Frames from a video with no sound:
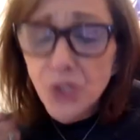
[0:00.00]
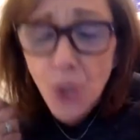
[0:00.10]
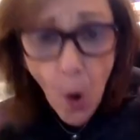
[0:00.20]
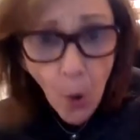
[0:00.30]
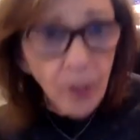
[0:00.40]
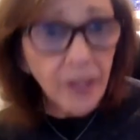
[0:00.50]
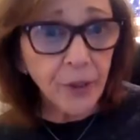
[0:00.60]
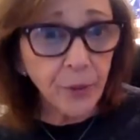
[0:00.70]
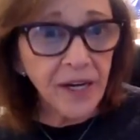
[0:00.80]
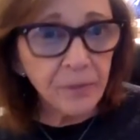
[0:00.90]
totally
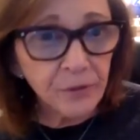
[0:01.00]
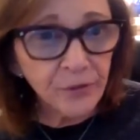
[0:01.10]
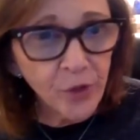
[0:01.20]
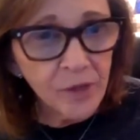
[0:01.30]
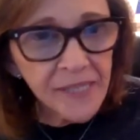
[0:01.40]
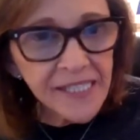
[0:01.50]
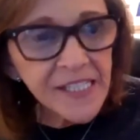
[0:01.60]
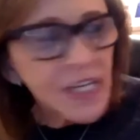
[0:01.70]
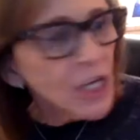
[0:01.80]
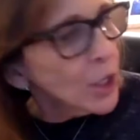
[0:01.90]
great performance.
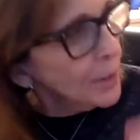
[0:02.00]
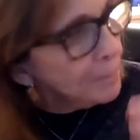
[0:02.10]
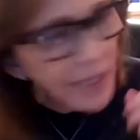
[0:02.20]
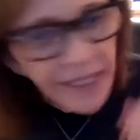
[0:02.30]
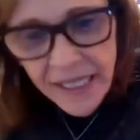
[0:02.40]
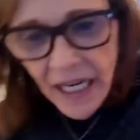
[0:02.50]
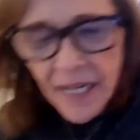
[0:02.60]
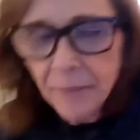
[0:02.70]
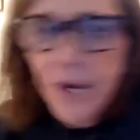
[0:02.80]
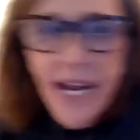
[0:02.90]
But
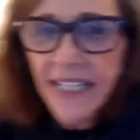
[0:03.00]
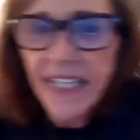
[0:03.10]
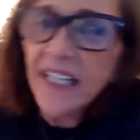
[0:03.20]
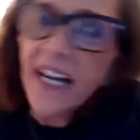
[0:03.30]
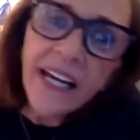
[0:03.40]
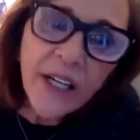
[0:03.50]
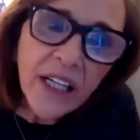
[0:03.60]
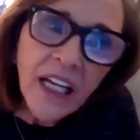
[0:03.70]
Brandon and I,